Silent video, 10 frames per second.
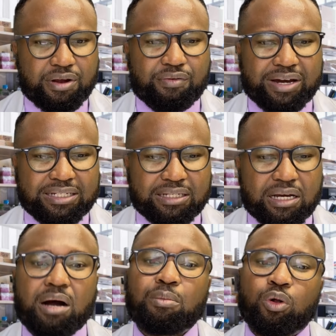right?
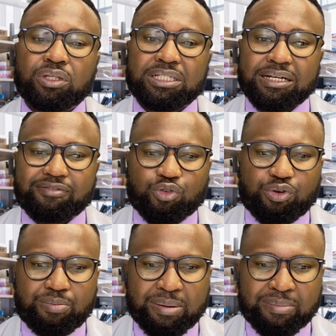I'm old enough to
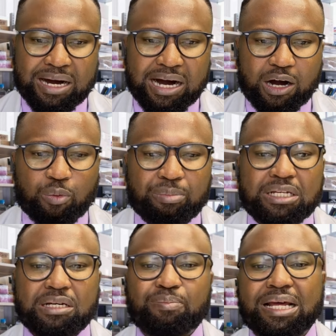remember how
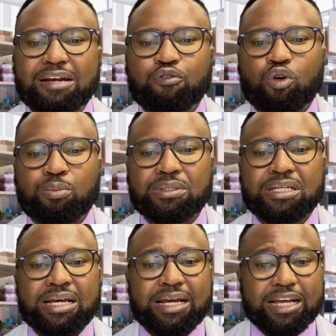media platforms
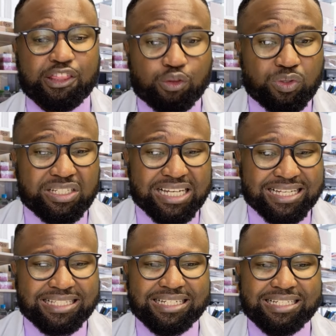
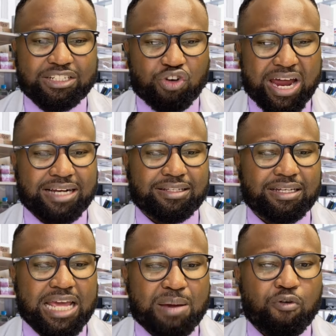enthusiastically dragged the
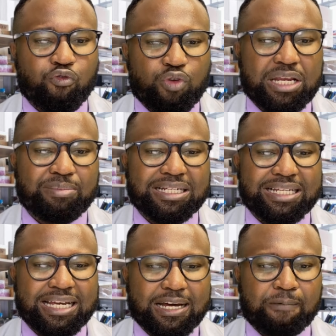name of Winnie
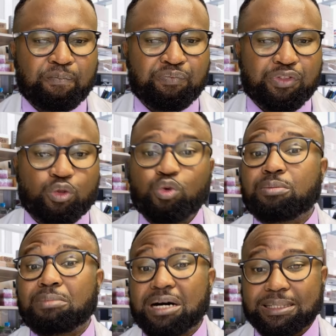Mandela through the
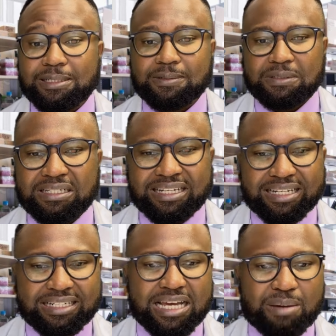mud at
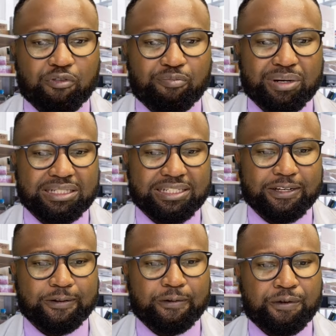her time of passing.
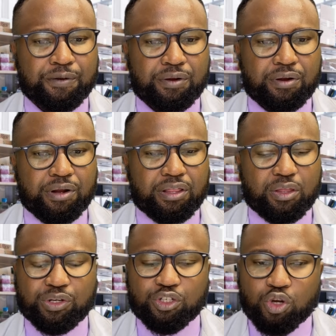There
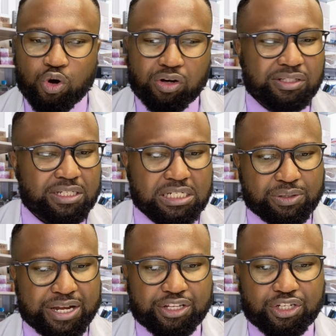was no
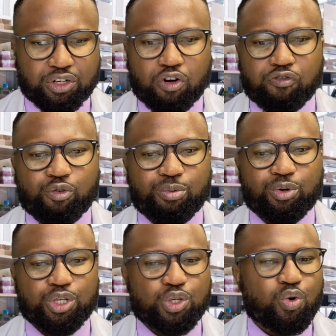consideration of
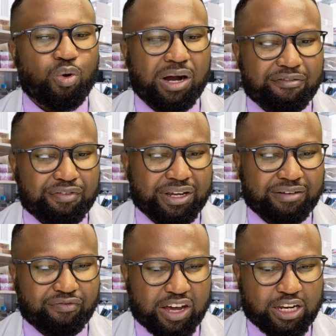Ubuntu or
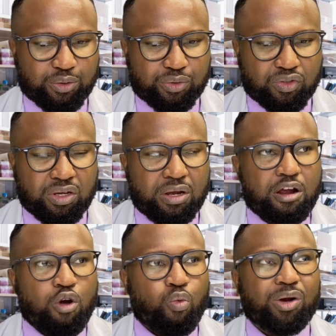African values.
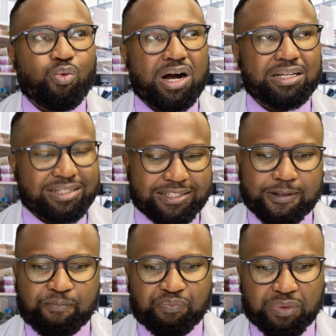What was
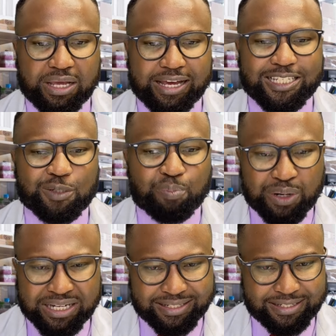
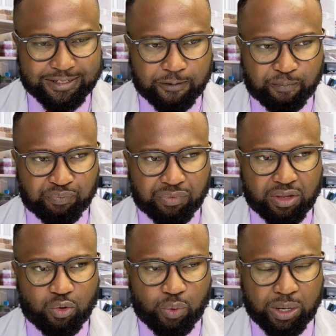expressed
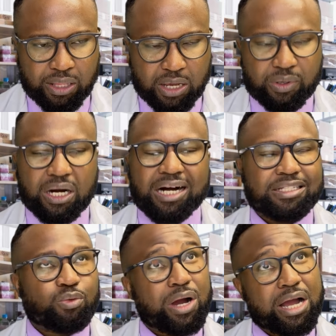when they were
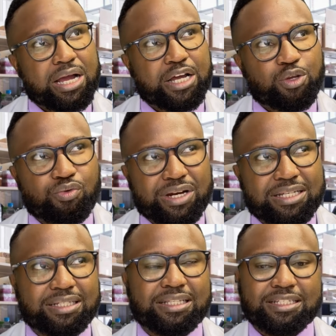asked, why are you
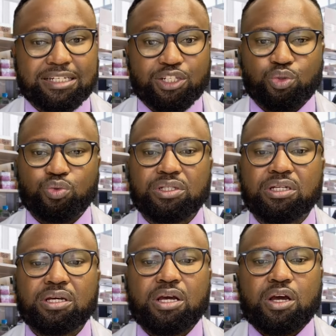raising these issues,
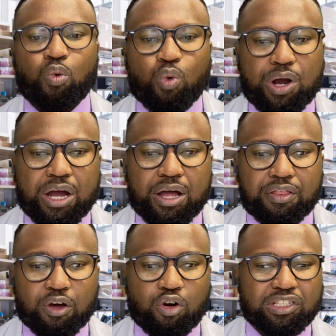were
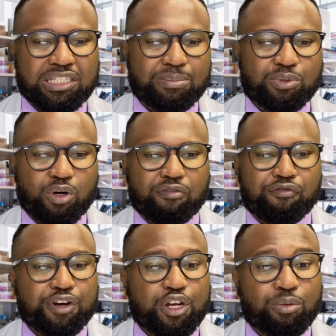the concepts of
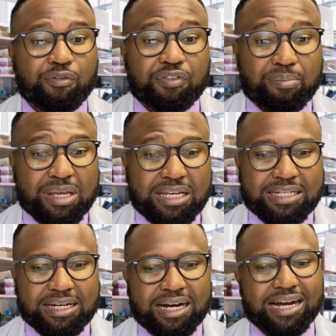freedom of the
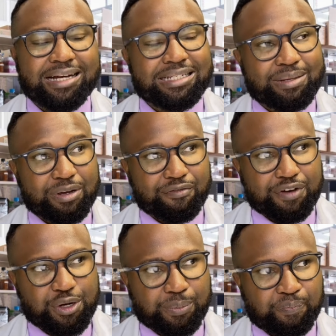media, academic
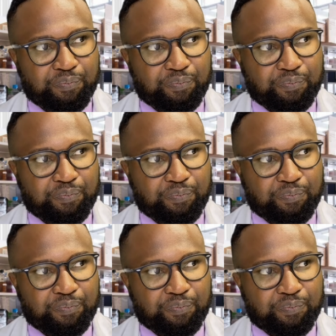freedom,